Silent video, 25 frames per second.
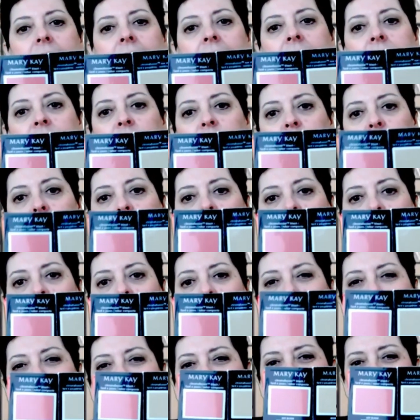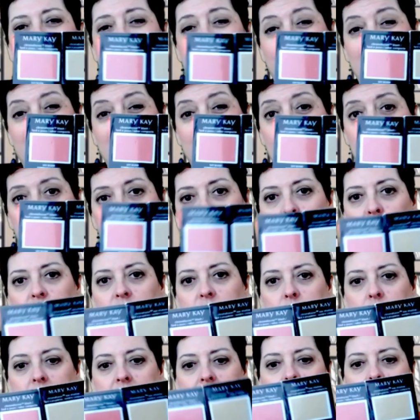I showed you to do it with staples,
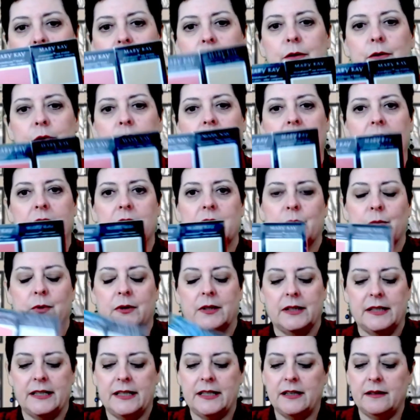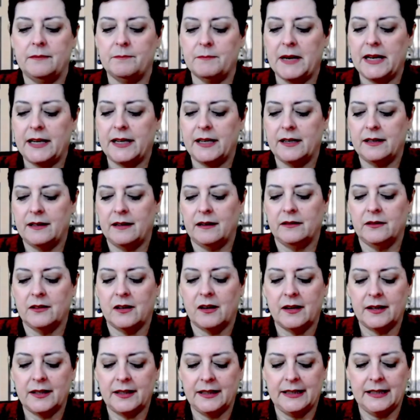but the glue dots really make it a
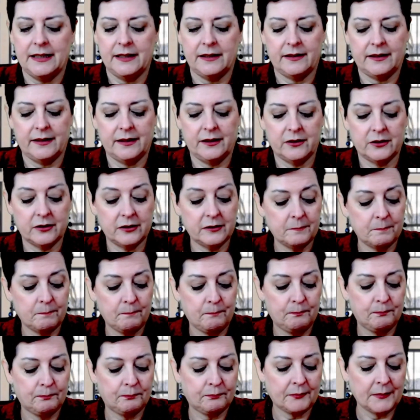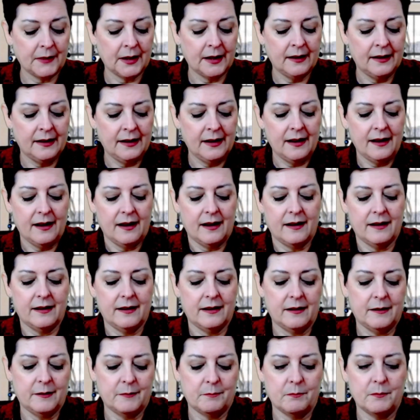lot easier.
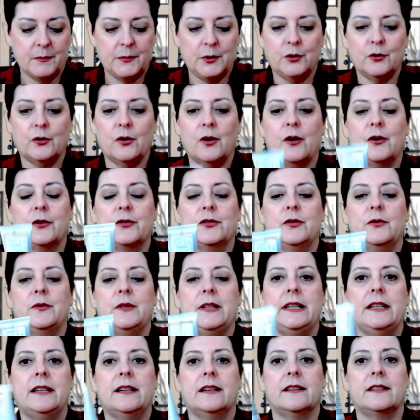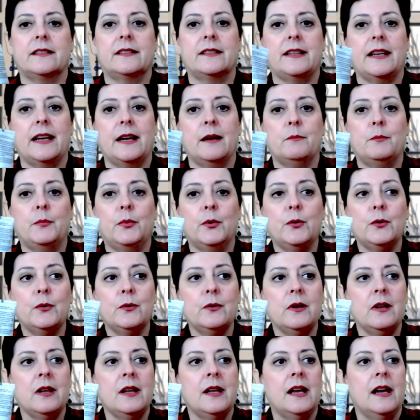You'll also need a
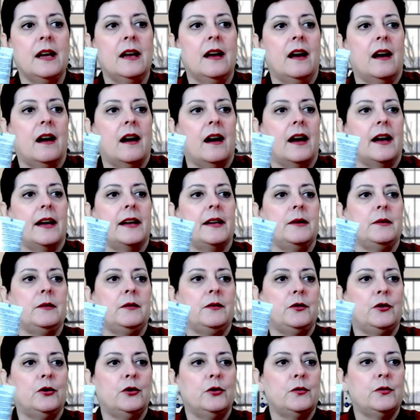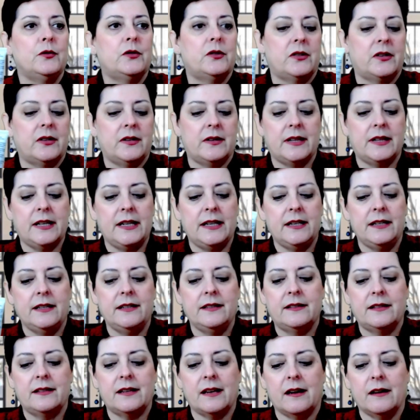sample. I used
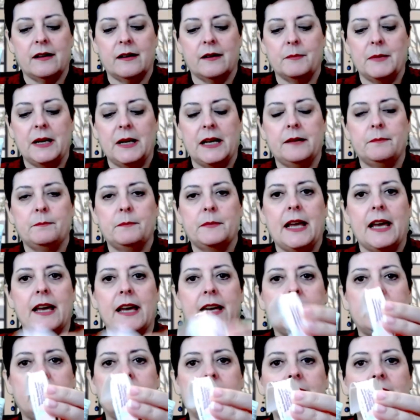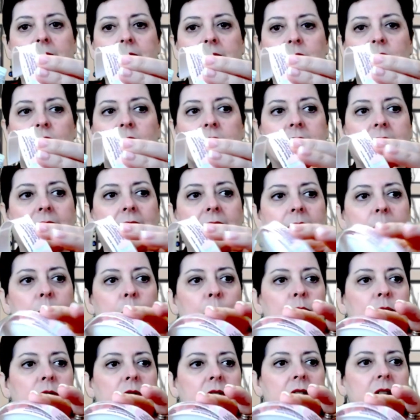these MK Connection
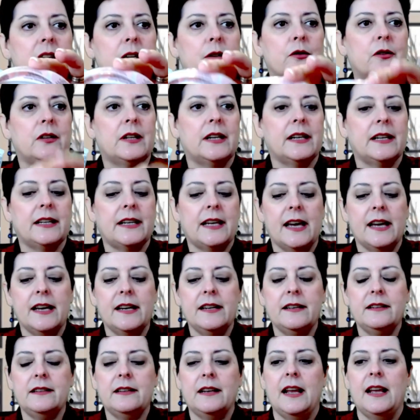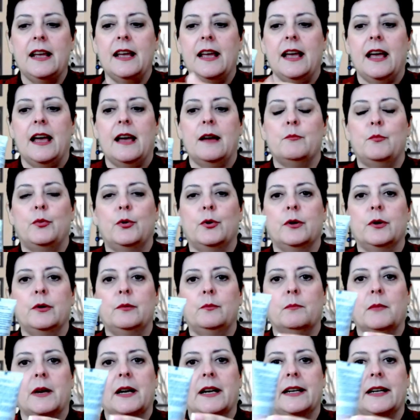labels that you can get and
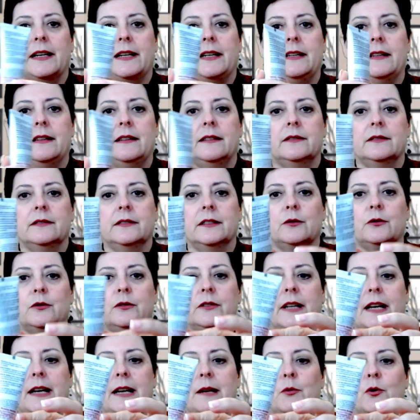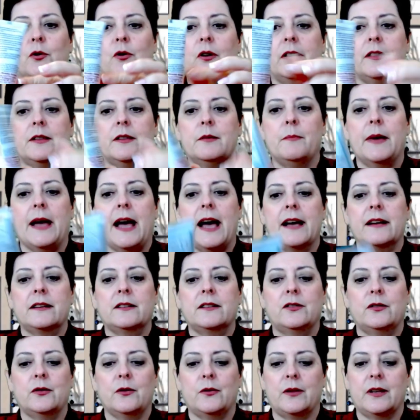put my little label on the back
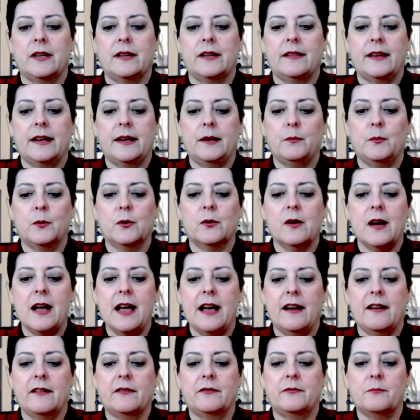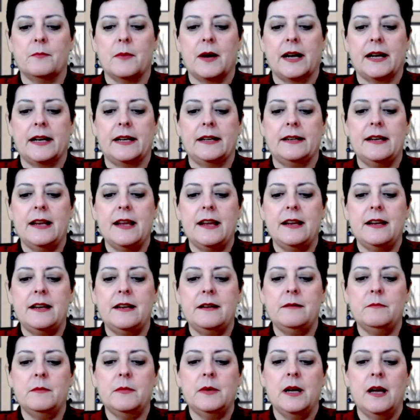so that they will have my
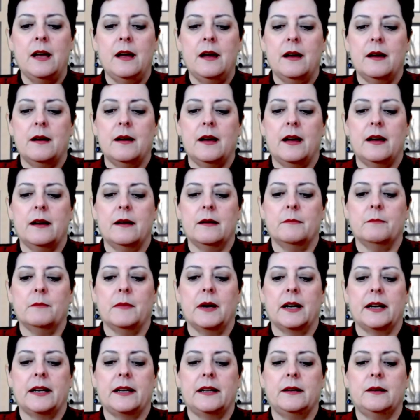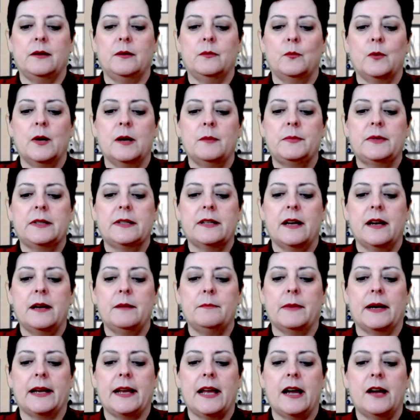name and my
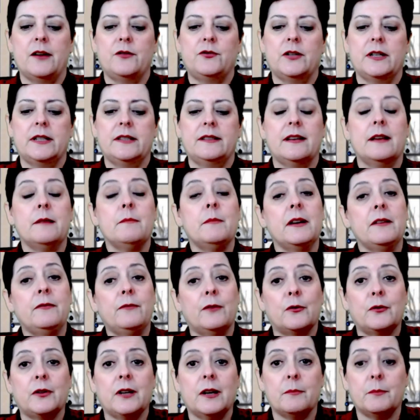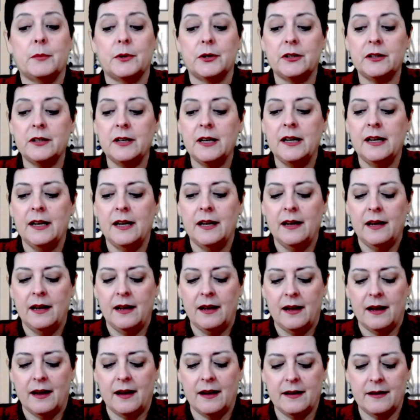website, my address, and my phone number.
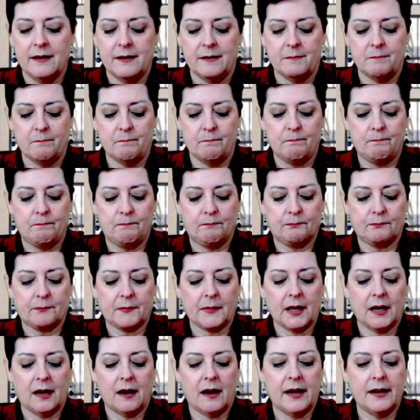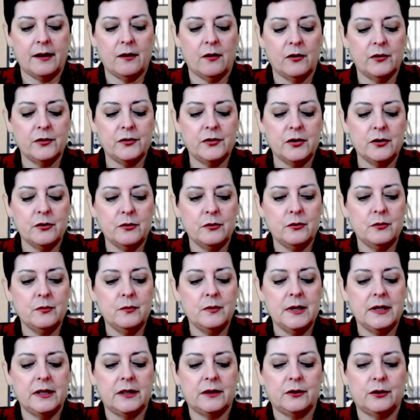I
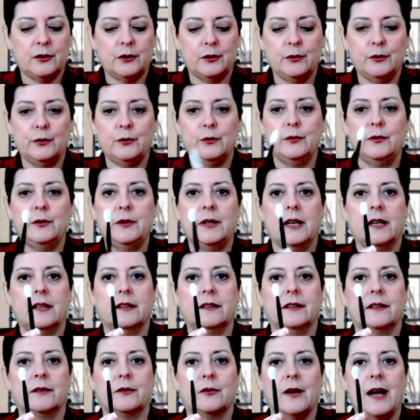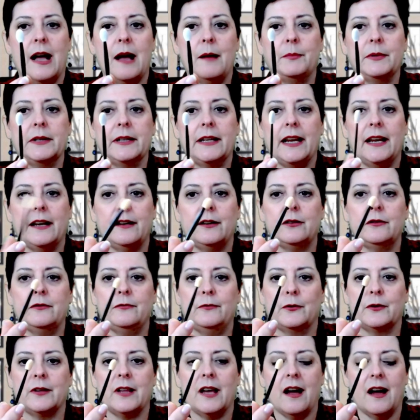also include a little applicator
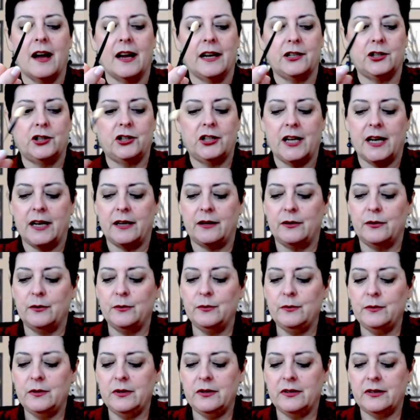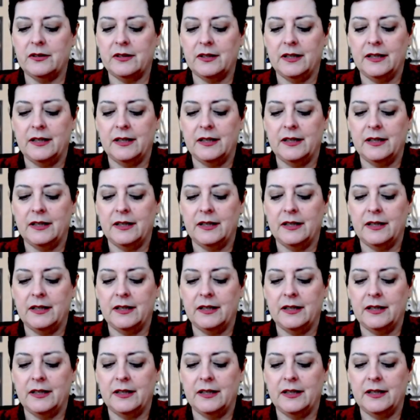for the eyeshadows,